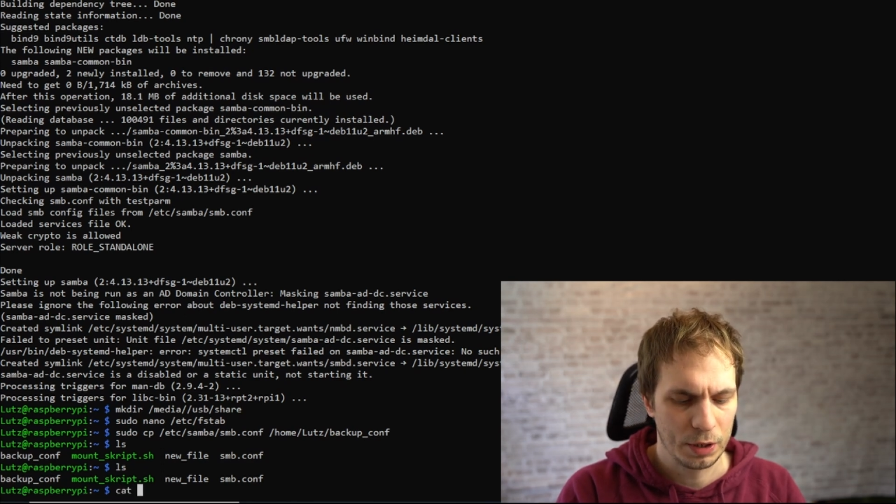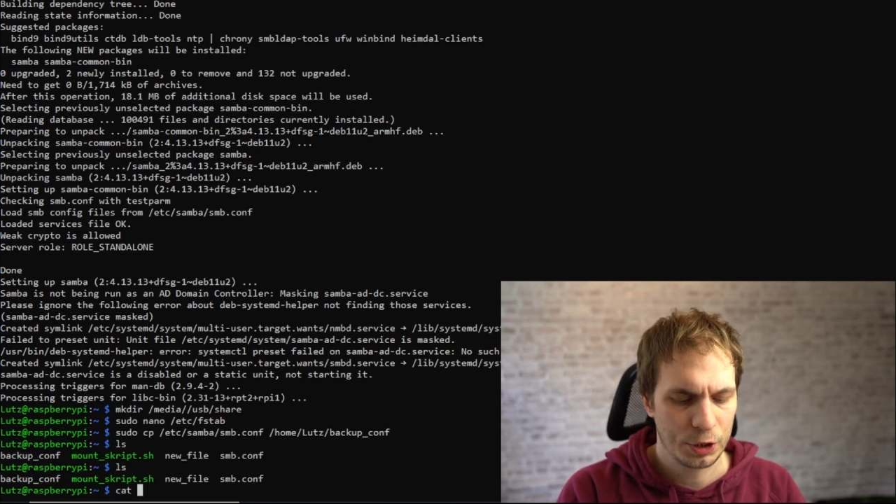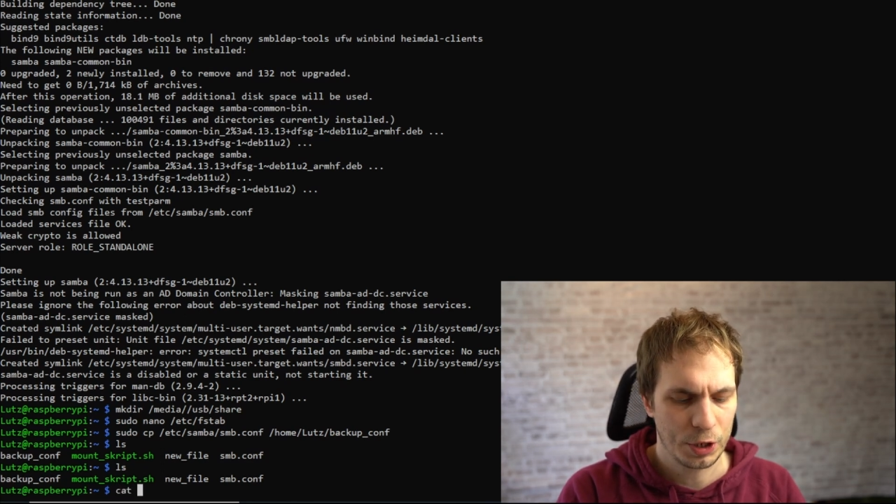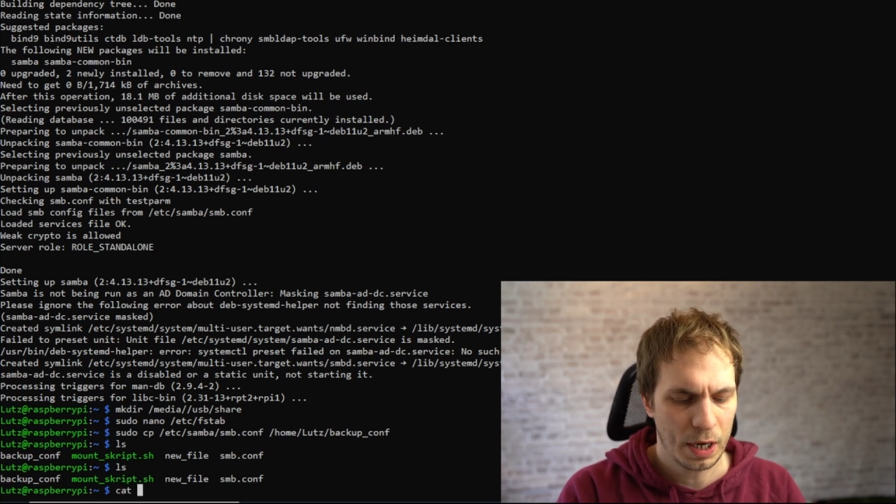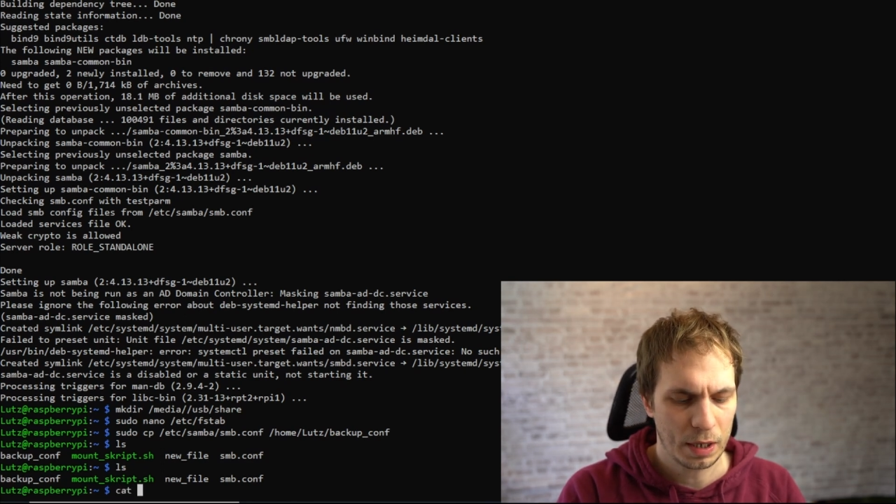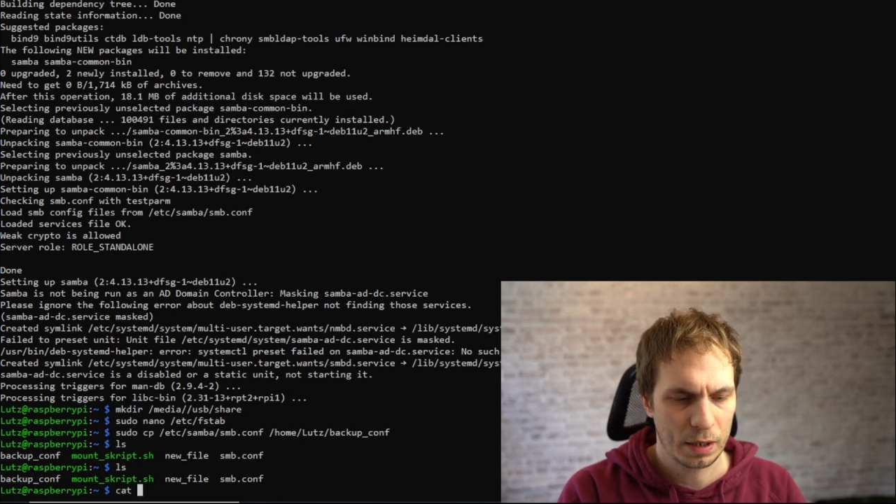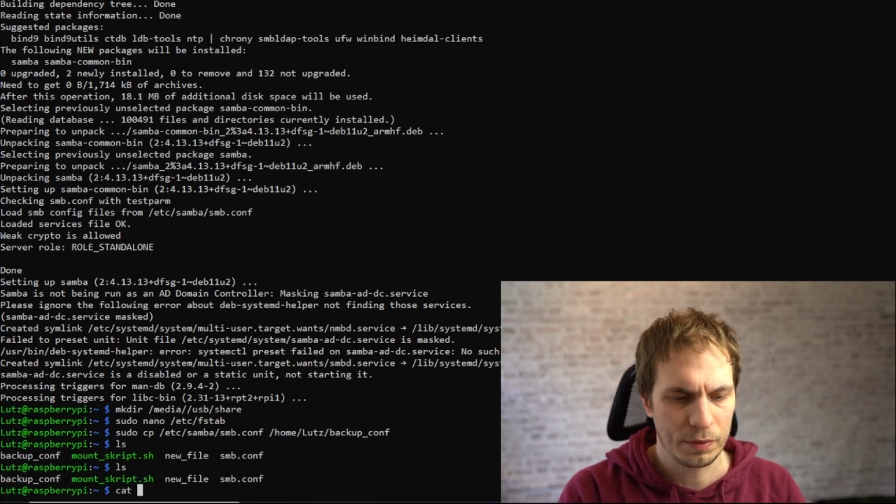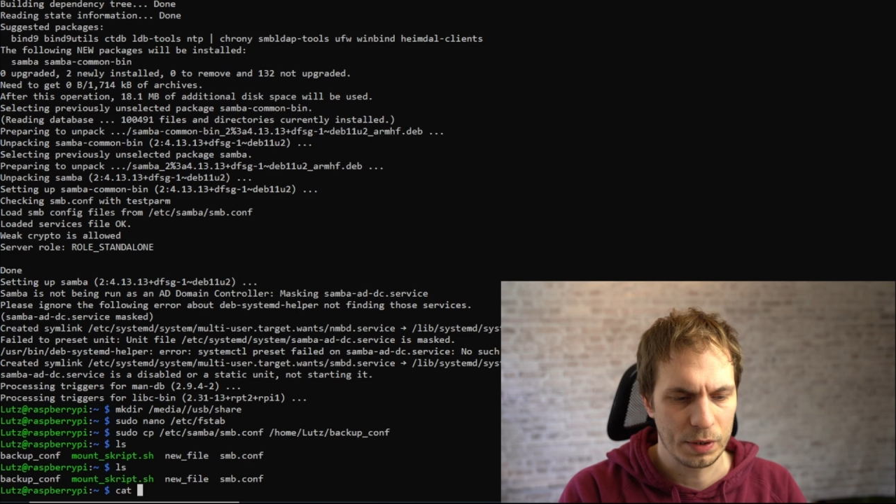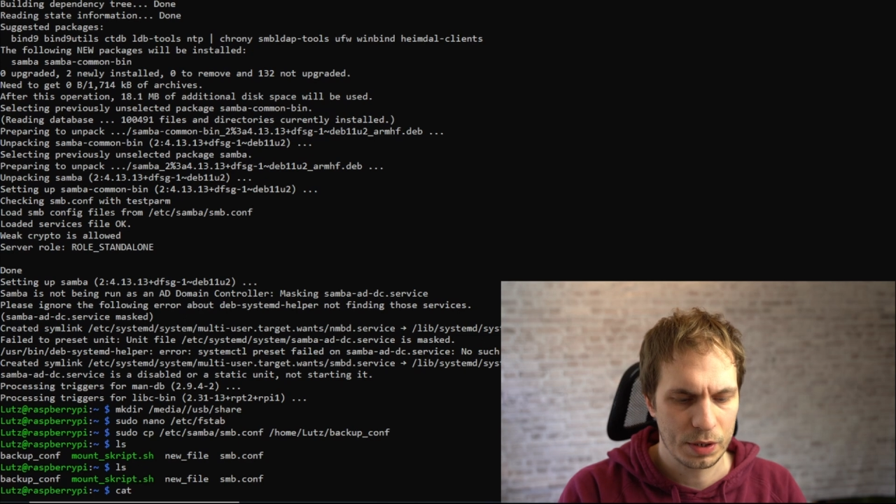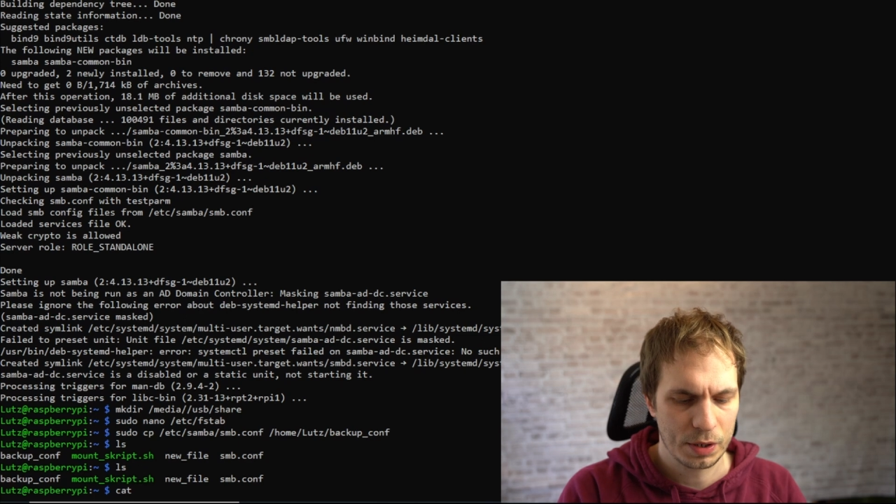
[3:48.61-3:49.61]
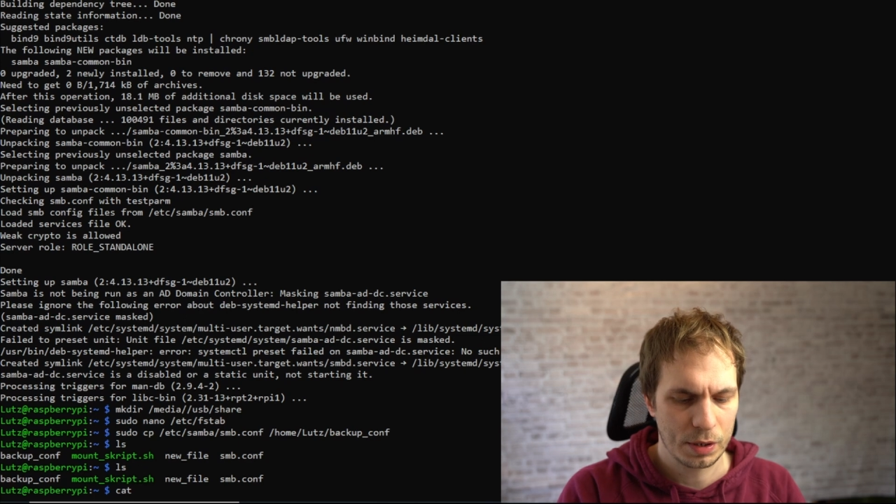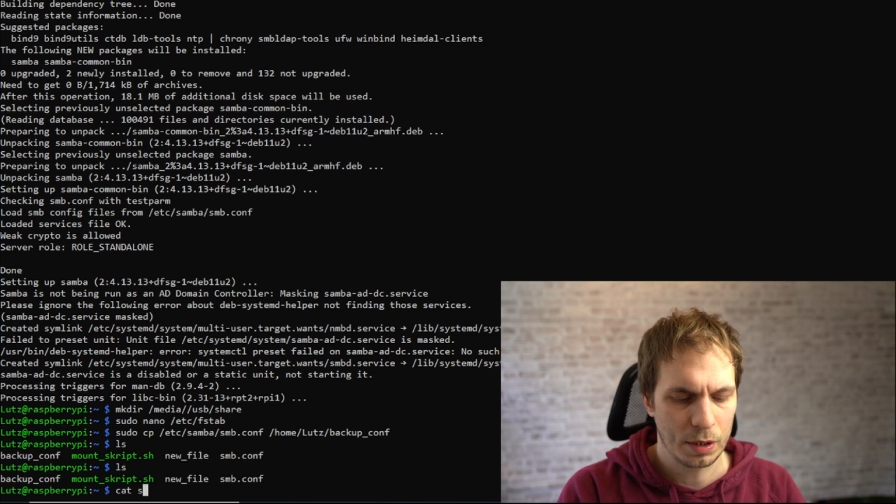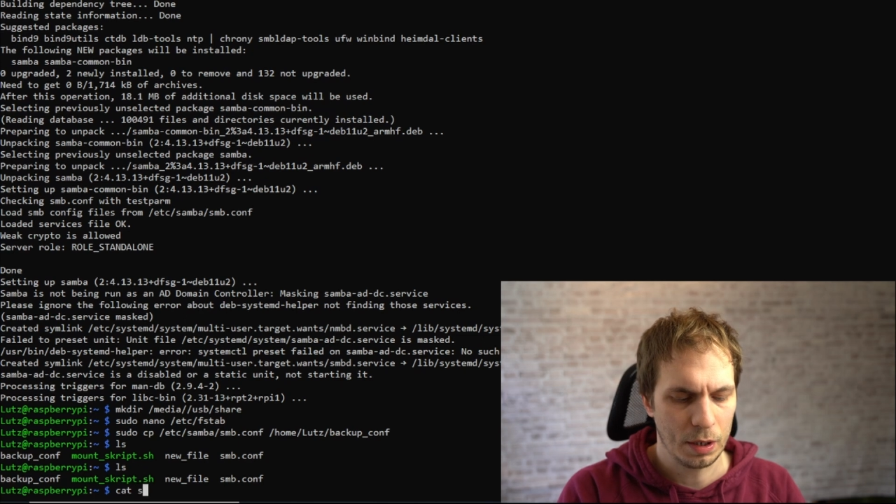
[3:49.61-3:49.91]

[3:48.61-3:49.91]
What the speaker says: check if it's